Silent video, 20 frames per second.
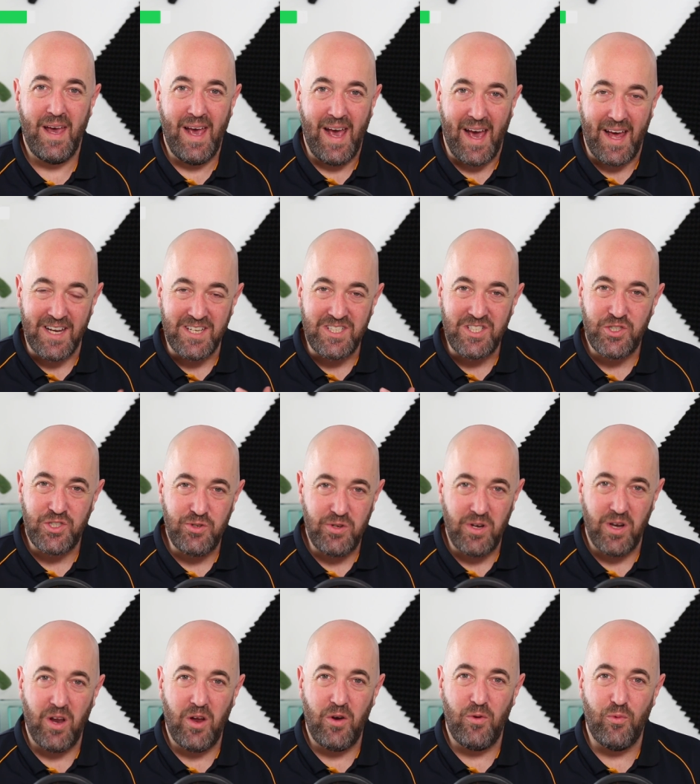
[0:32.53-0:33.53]
And a student
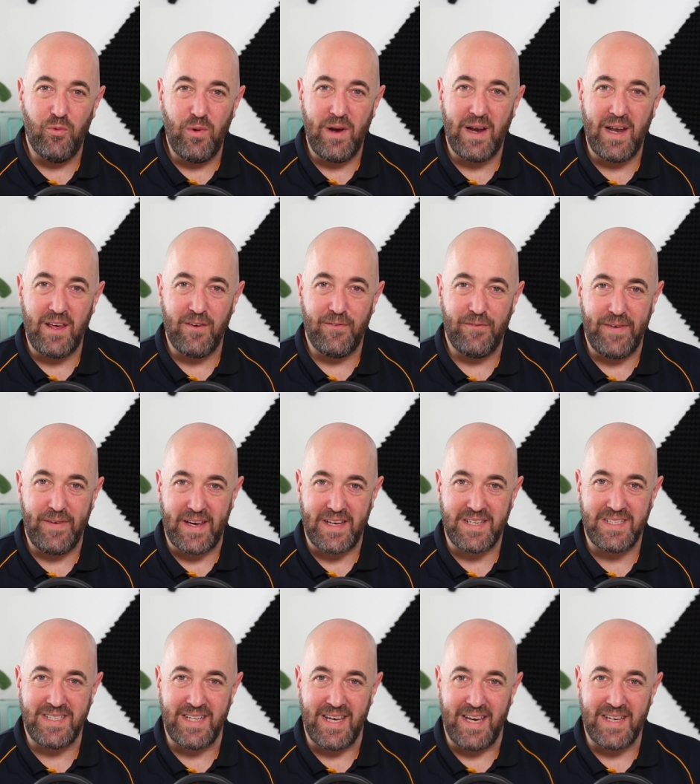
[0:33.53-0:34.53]
loan really
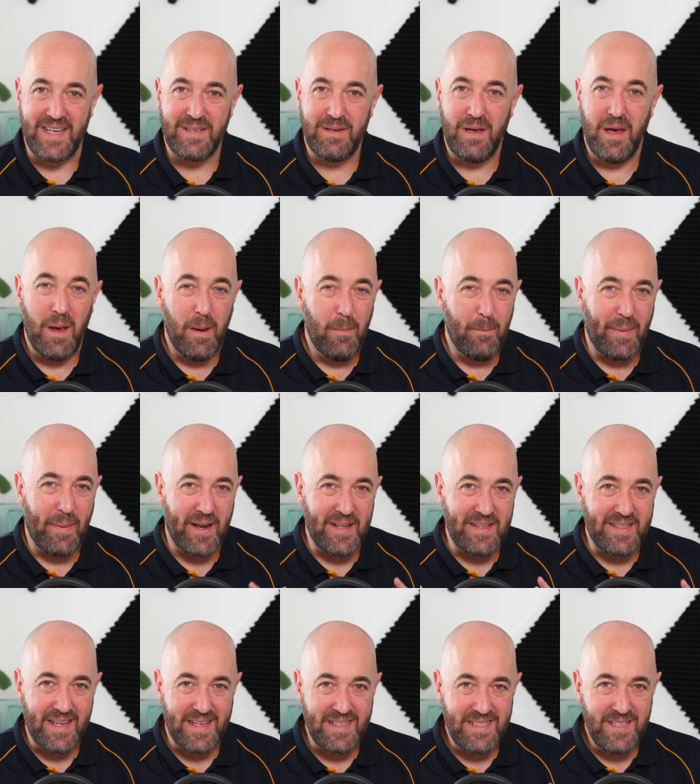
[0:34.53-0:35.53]
affects that, but it
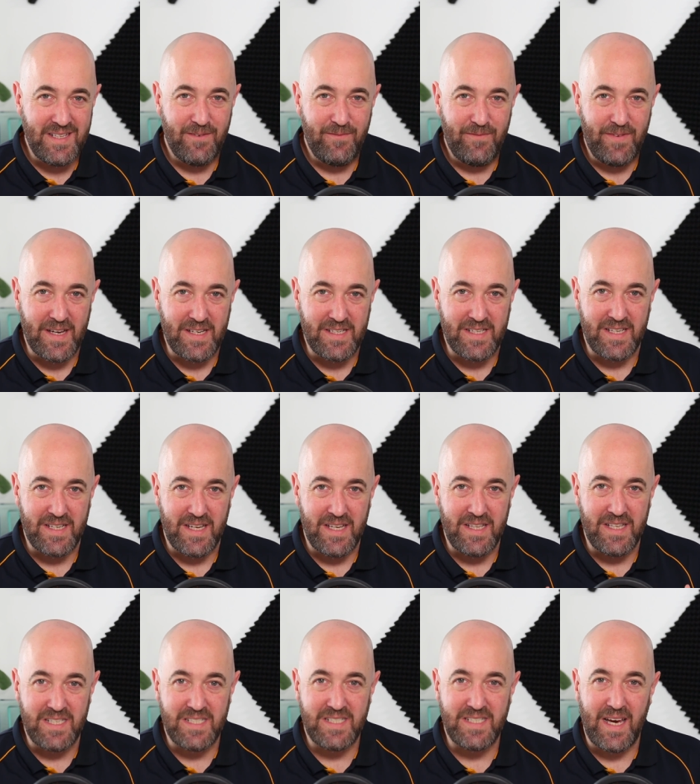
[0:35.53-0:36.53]
doesn't affect it in
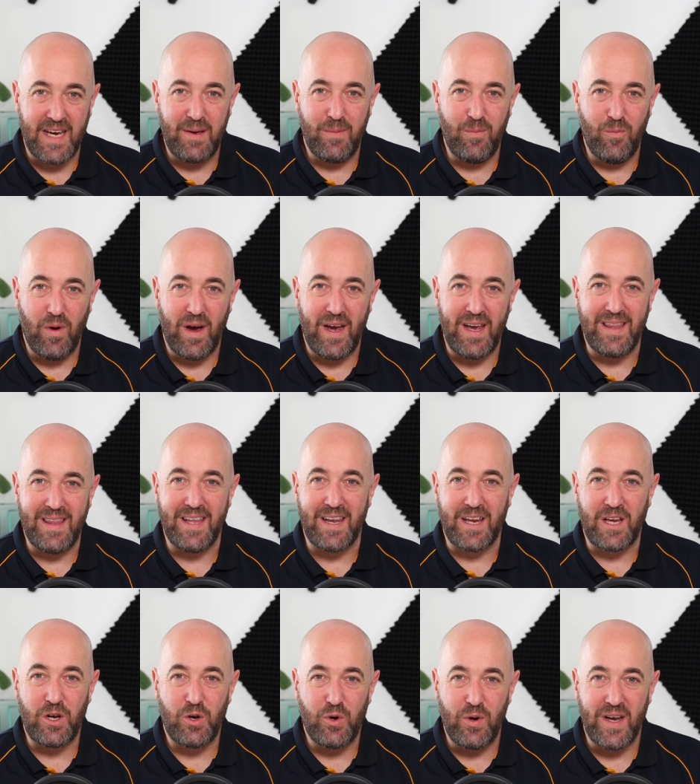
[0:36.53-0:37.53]
the same way that a
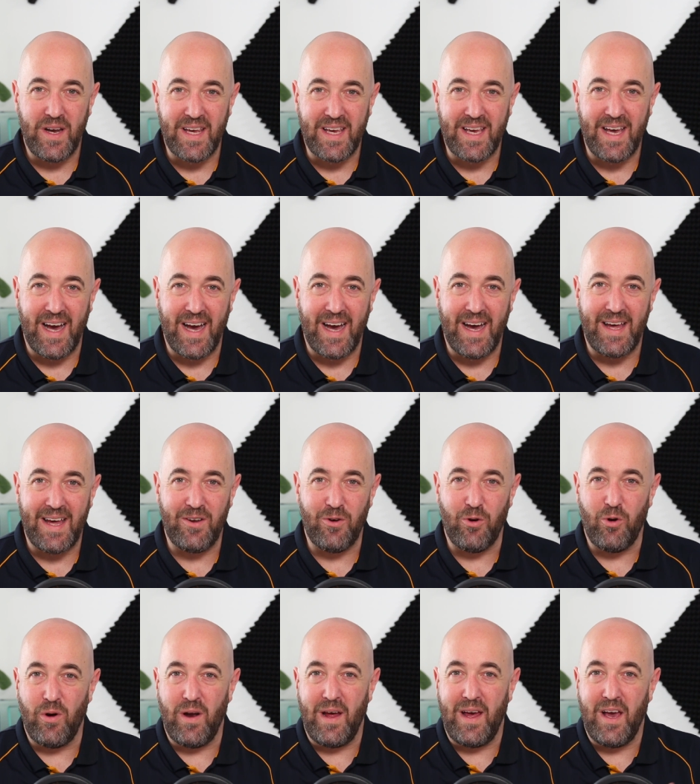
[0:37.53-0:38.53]
credit card
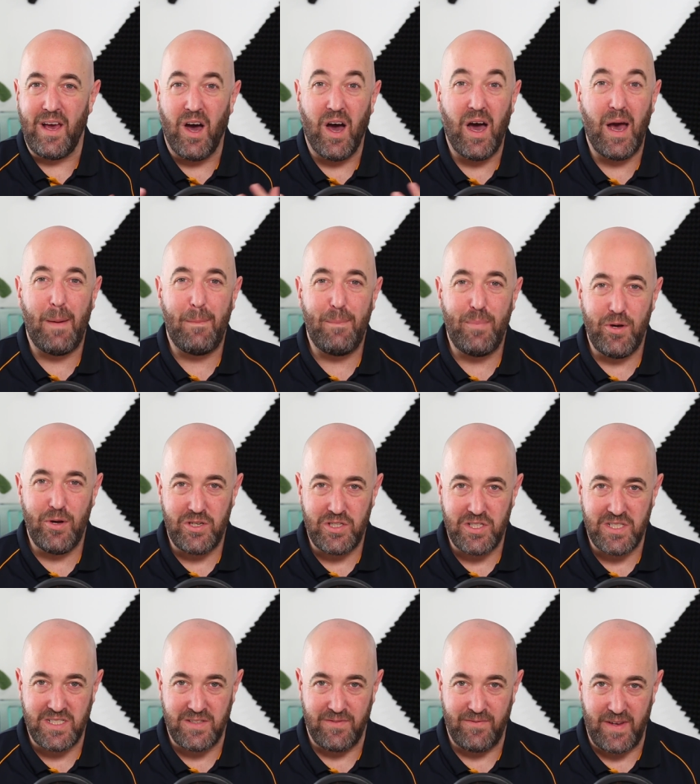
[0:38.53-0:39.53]
or a hire
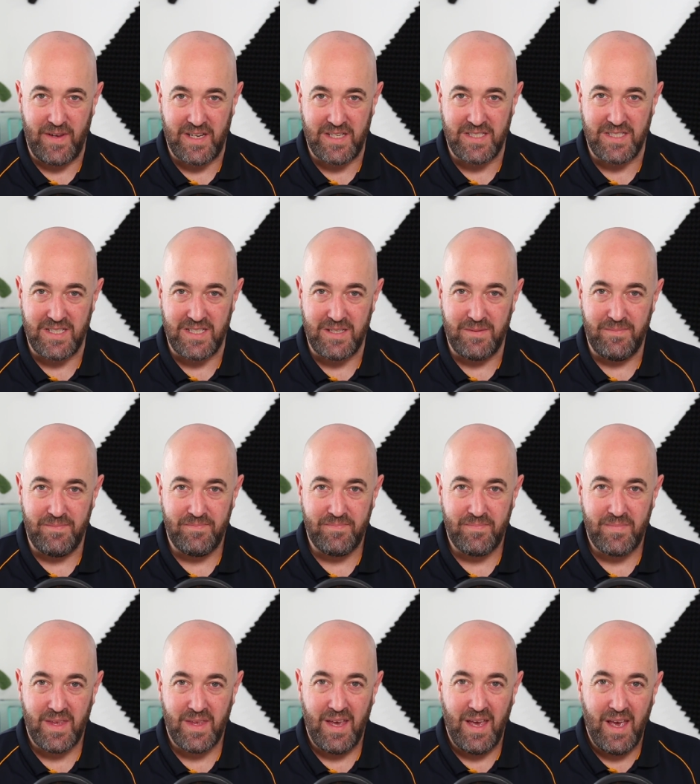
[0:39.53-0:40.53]
purchase affects it.
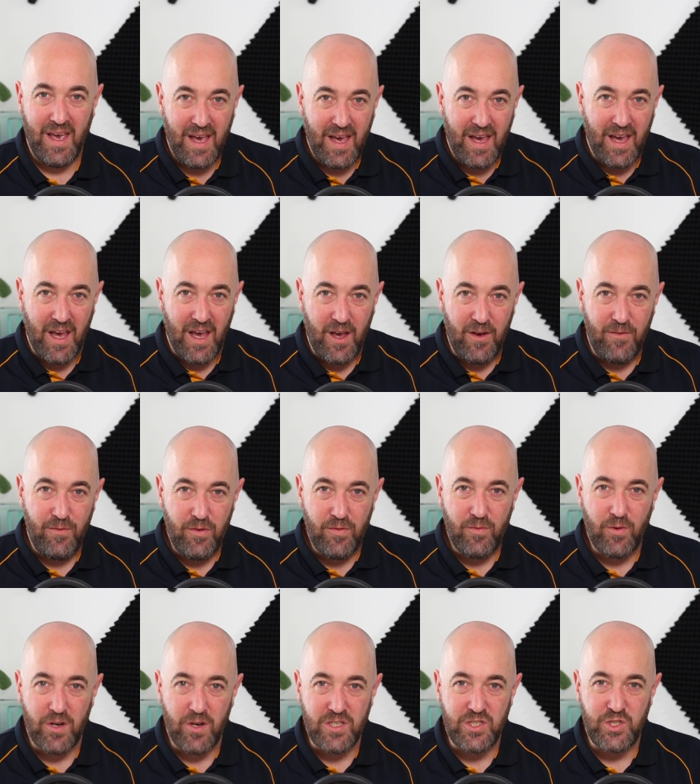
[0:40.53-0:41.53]
If you've
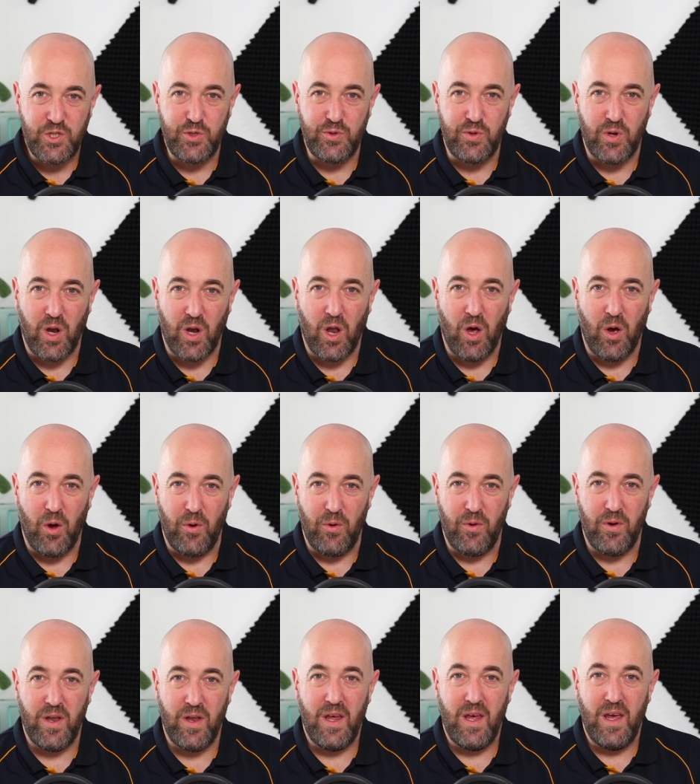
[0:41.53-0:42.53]
got a student
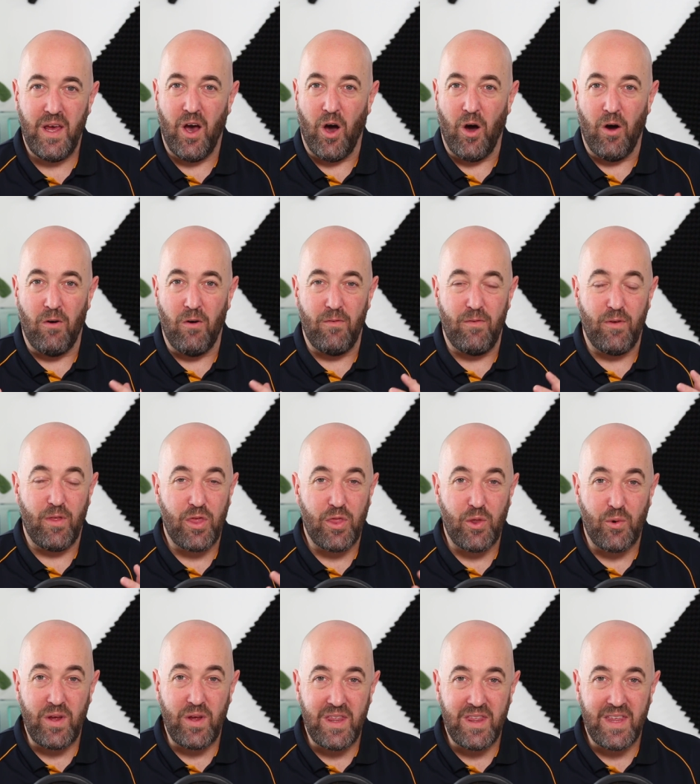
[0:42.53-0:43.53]
loan of
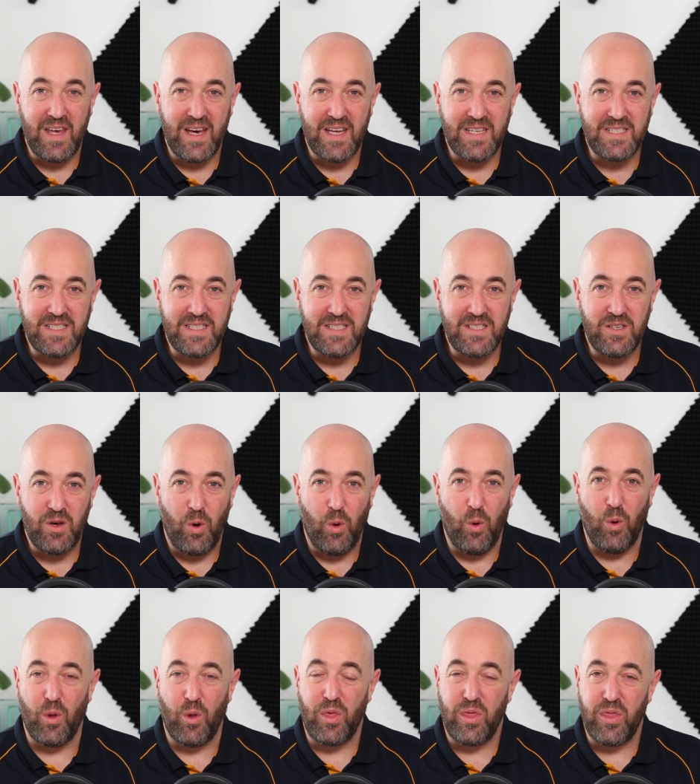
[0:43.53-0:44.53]
3000
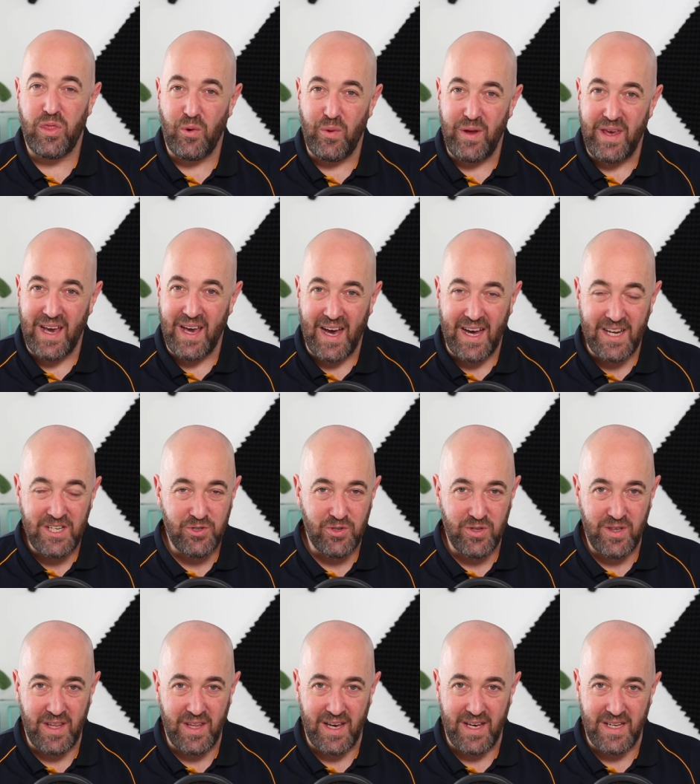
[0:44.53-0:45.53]
or
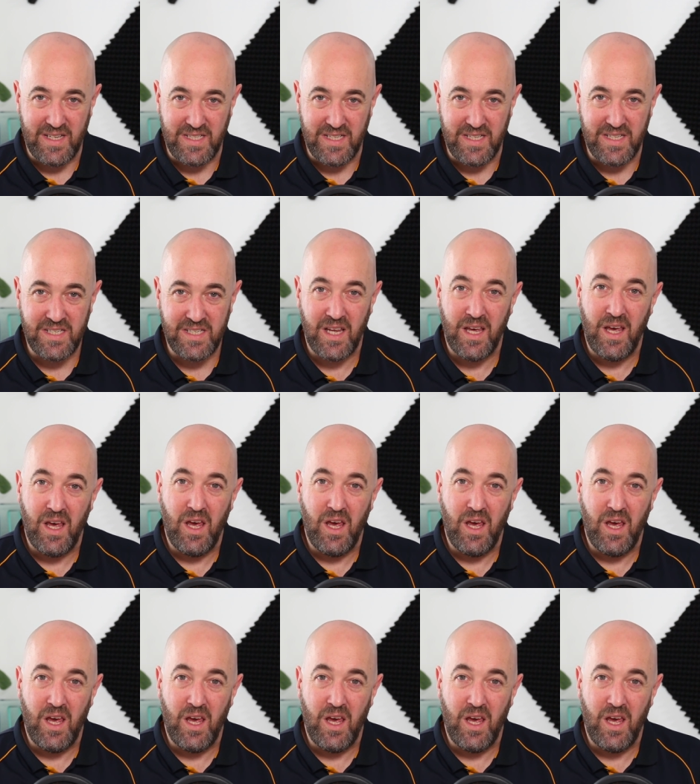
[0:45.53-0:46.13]
300000